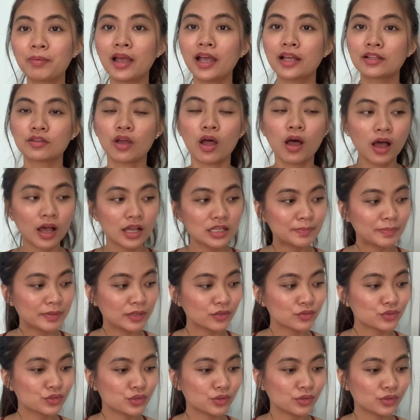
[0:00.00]
and
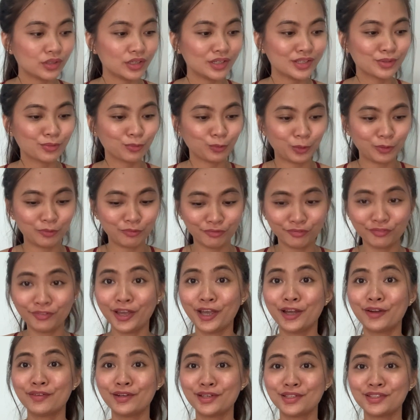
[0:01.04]
hospital duties were
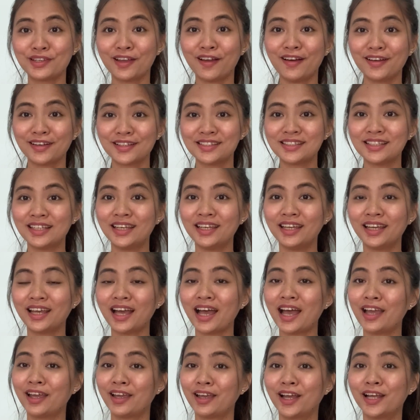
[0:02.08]
very toxic.
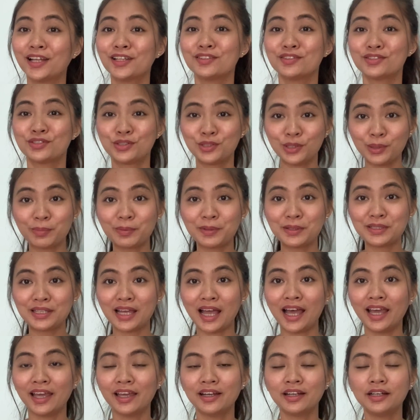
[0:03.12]
I got super
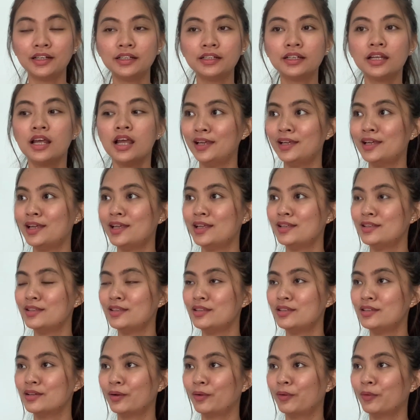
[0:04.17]
tired,
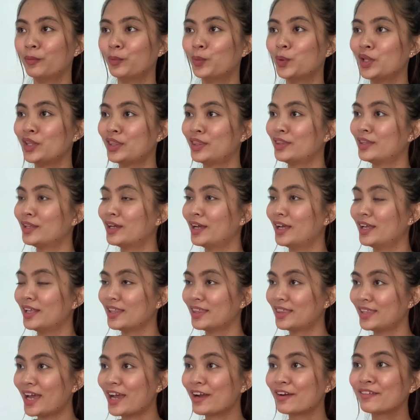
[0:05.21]
and with
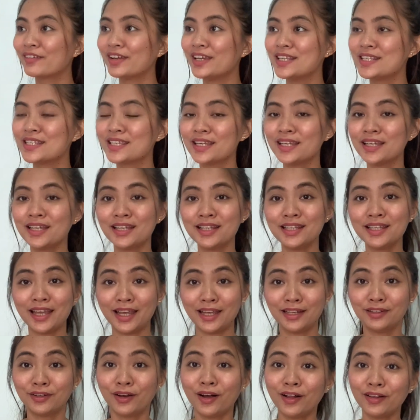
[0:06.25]
that reason
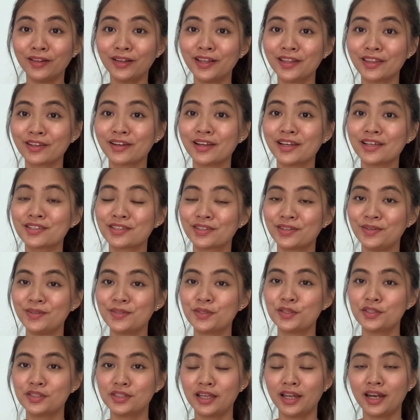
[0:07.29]
and all other
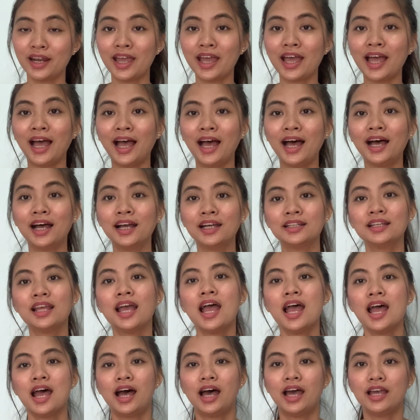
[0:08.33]
excuses that I had,
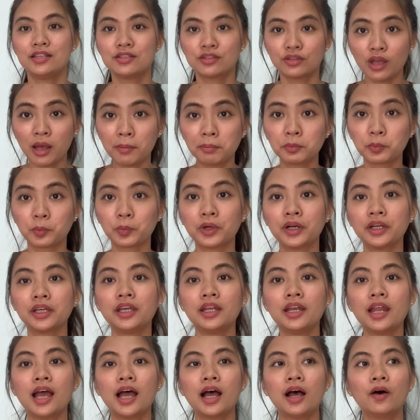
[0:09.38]
I stopped
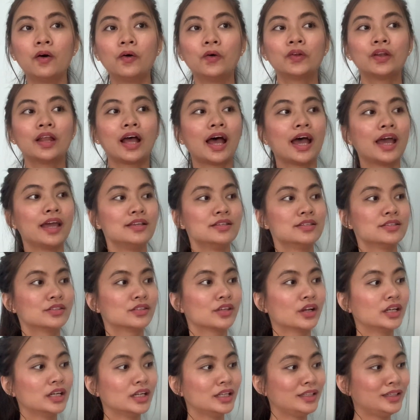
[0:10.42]
working out. I
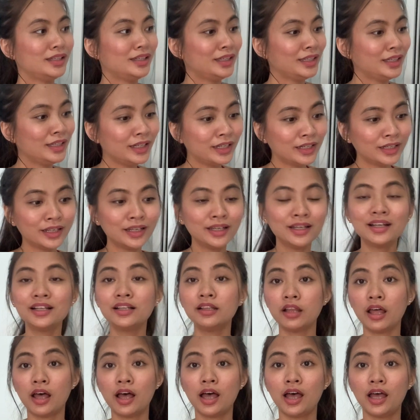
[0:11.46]
started eating
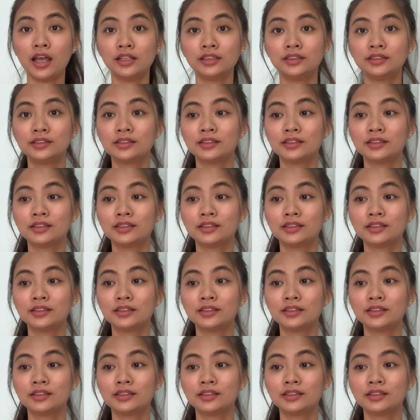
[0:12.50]
a lot,